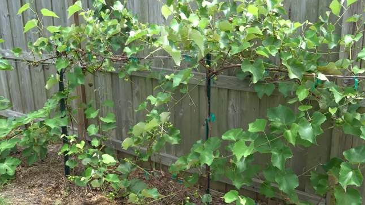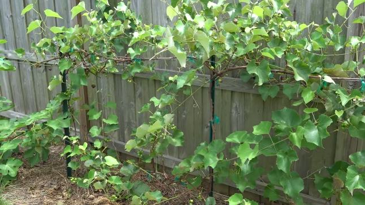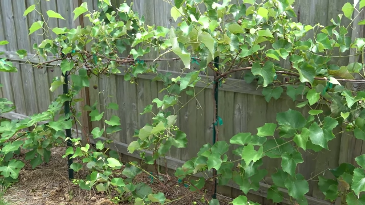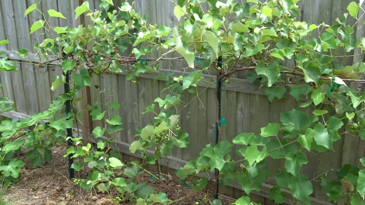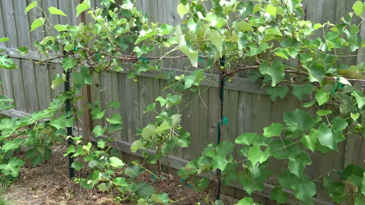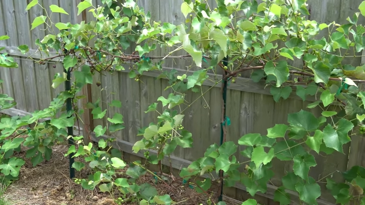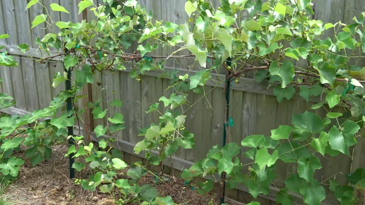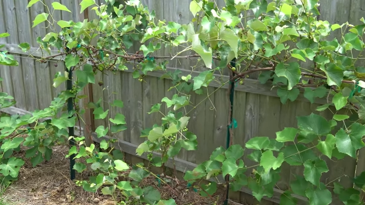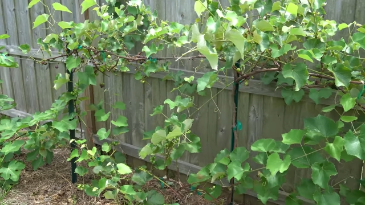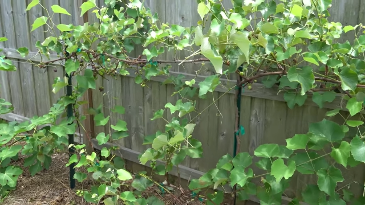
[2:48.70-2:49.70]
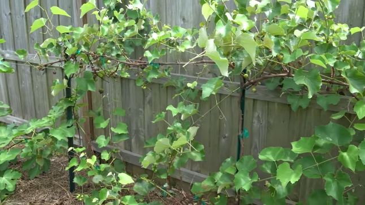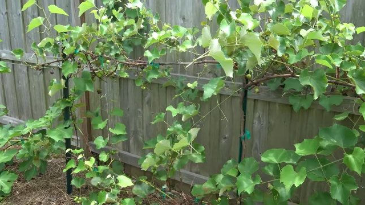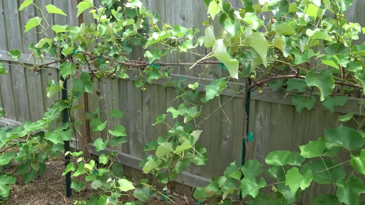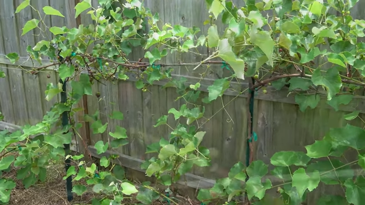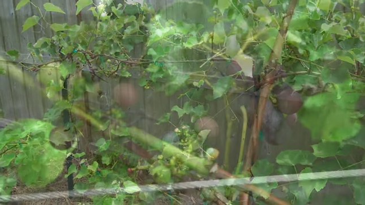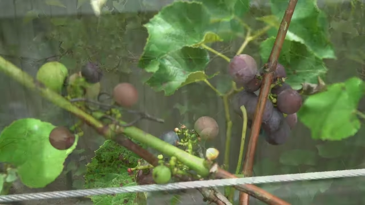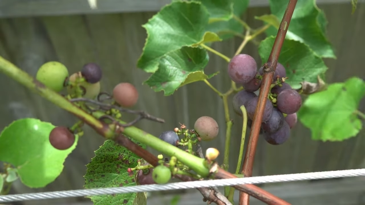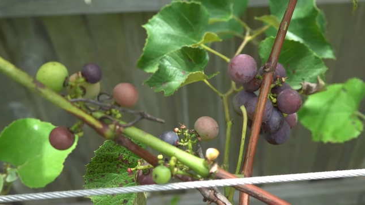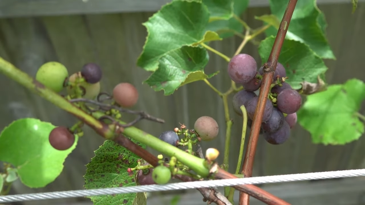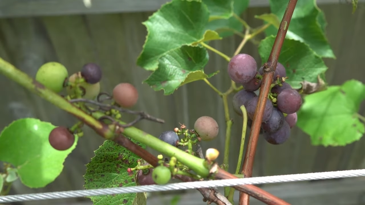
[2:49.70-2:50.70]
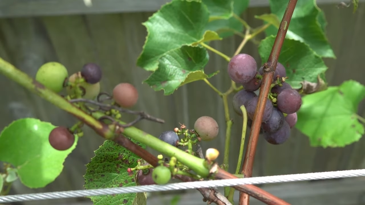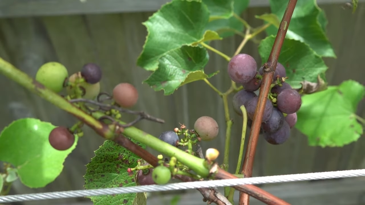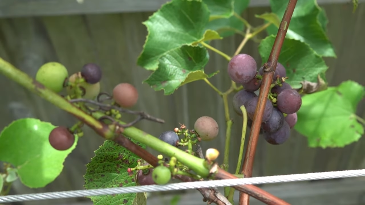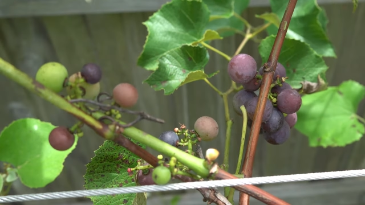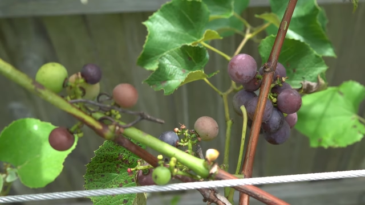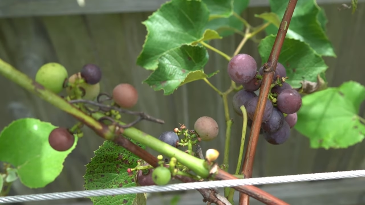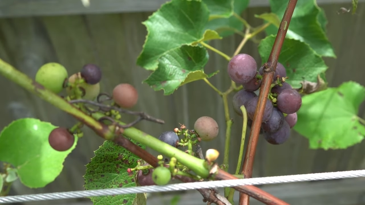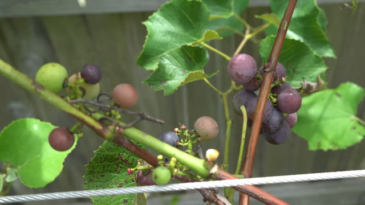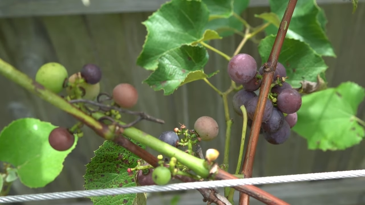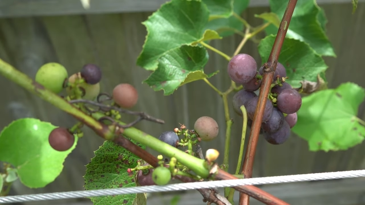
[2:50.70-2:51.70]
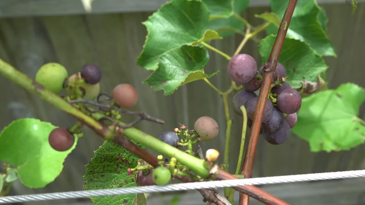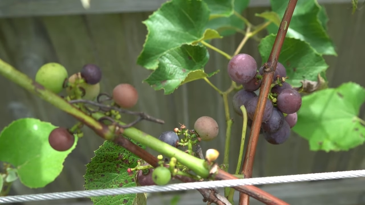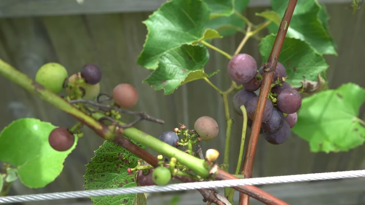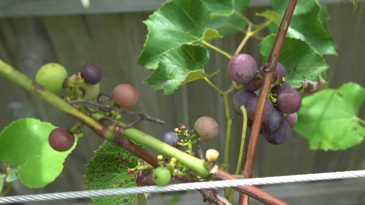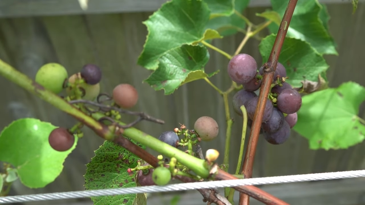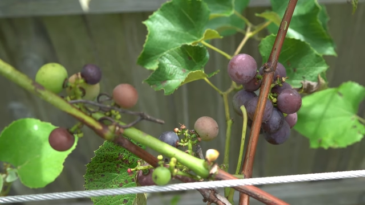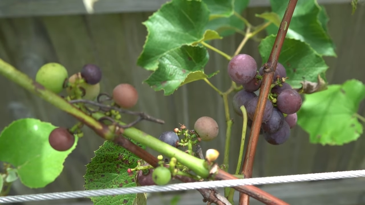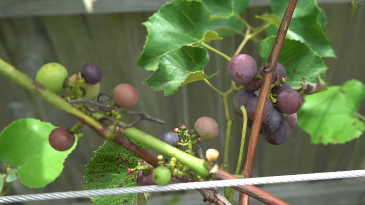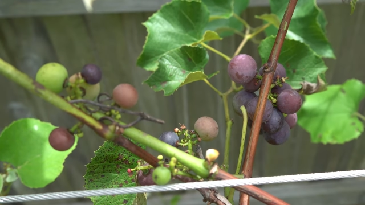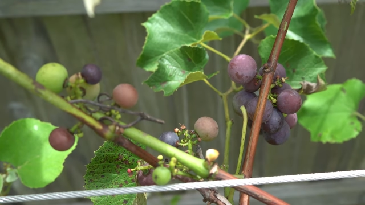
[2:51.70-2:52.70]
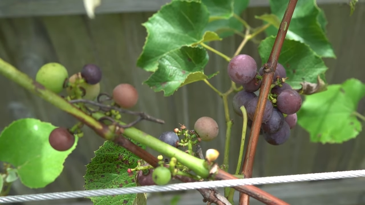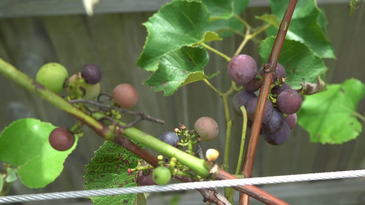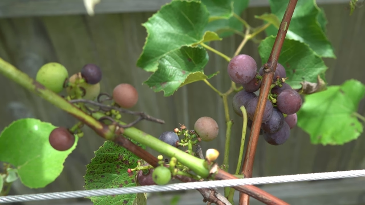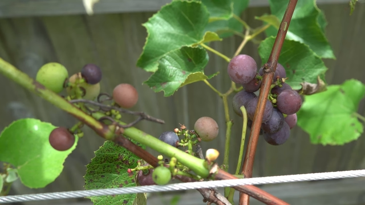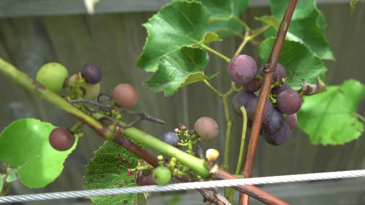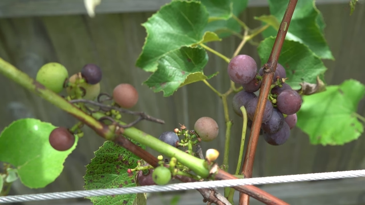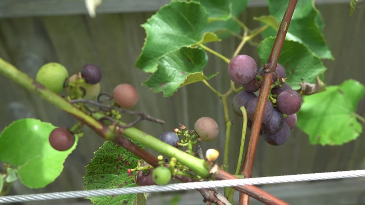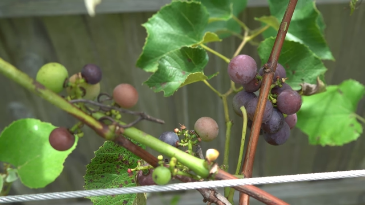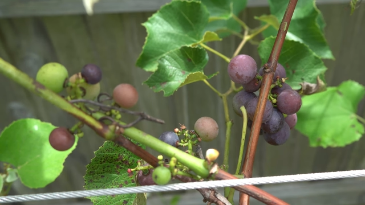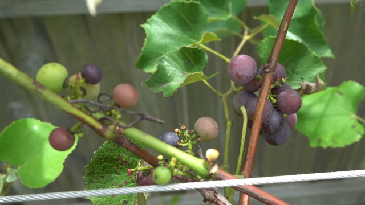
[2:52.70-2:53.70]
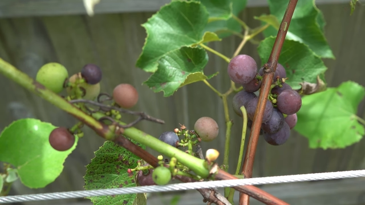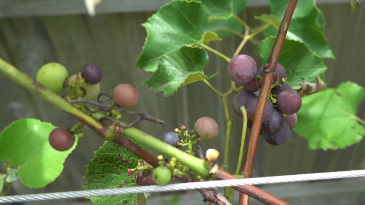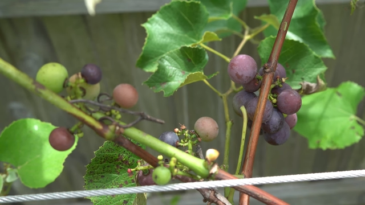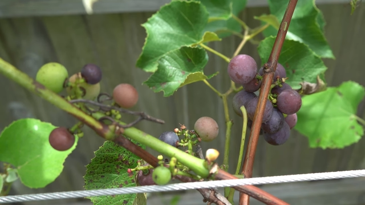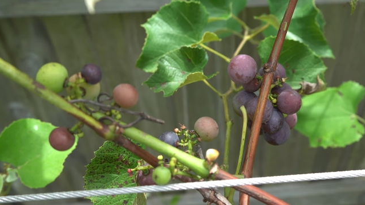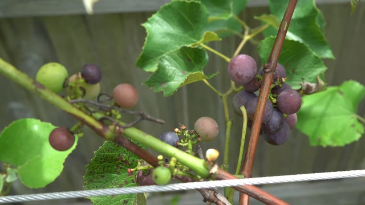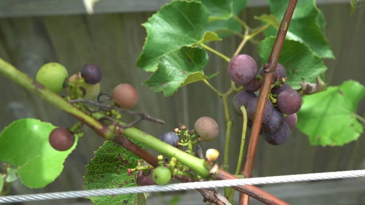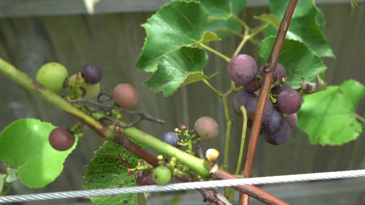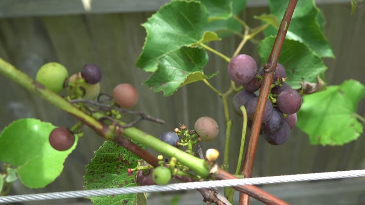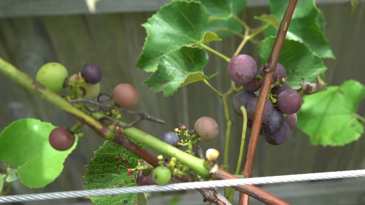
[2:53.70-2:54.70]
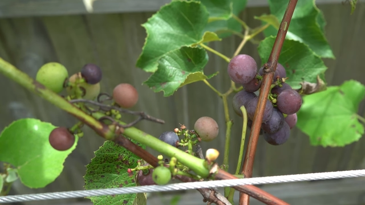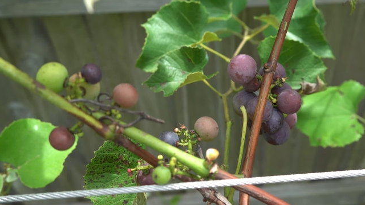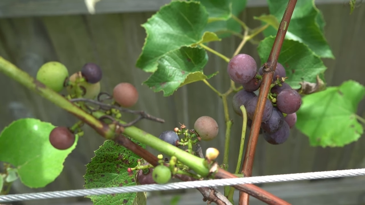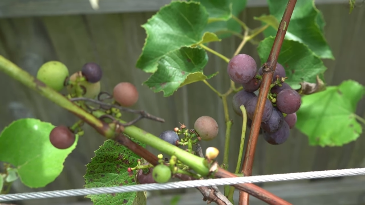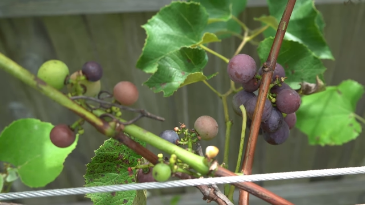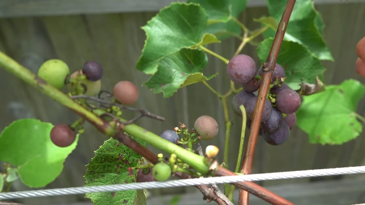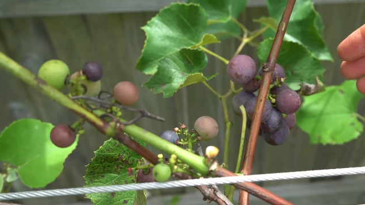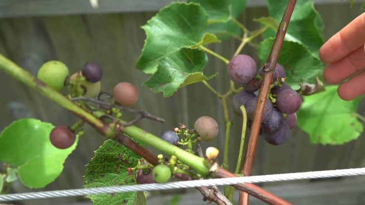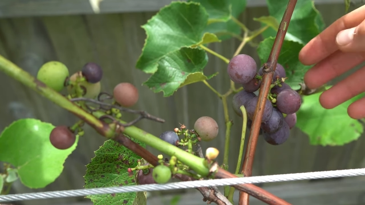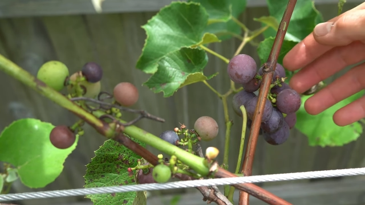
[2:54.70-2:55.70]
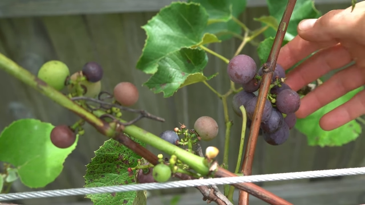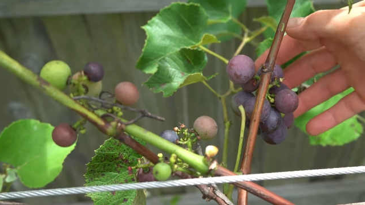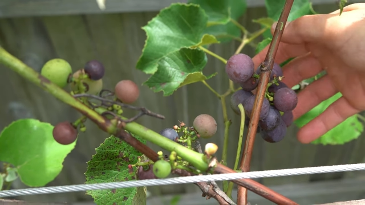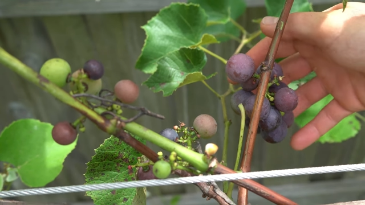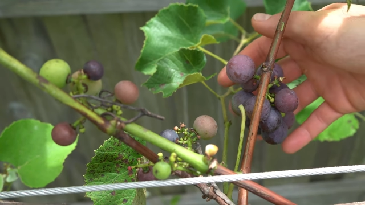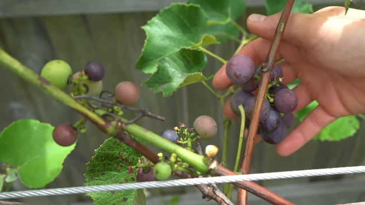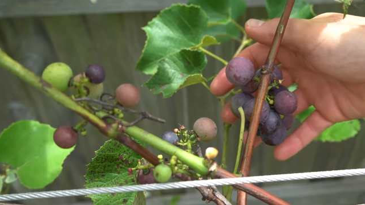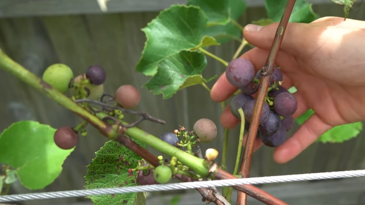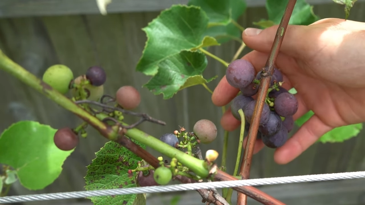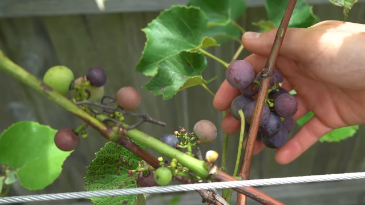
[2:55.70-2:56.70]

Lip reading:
Nobody's mouth can be seen.